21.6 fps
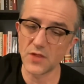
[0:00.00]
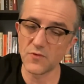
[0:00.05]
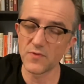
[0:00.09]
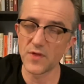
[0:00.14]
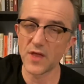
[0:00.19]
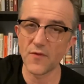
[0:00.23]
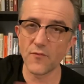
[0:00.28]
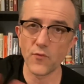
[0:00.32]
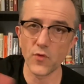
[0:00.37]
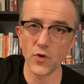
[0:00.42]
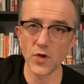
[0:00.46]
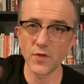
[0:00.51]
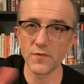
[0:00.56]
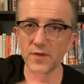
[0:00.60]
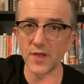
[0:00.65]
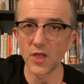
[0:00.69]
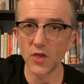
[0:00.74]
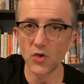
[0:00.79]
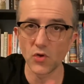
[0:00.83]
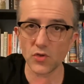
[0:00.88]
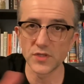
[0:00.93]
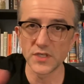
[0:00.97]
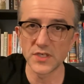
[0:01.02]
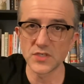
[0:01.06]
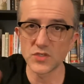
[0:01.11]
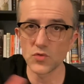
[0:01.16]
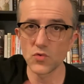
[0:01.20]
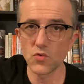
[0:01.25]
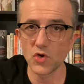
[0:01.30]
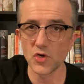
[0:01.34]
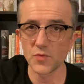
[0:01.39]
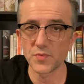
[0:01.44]
we are following these
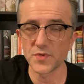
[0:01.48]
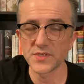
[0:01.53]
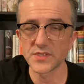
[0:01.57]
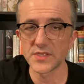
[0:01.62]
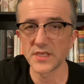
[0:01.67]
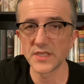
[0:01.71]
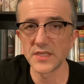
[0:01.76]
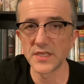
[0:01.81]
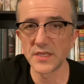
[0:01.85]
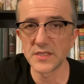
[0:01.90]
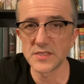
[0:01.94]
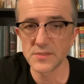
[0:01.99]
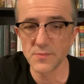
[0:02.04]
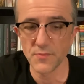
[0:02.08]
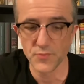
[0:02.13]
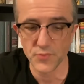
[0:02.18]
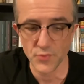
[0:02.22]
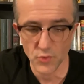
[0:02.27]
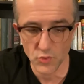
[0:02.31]
court proceedings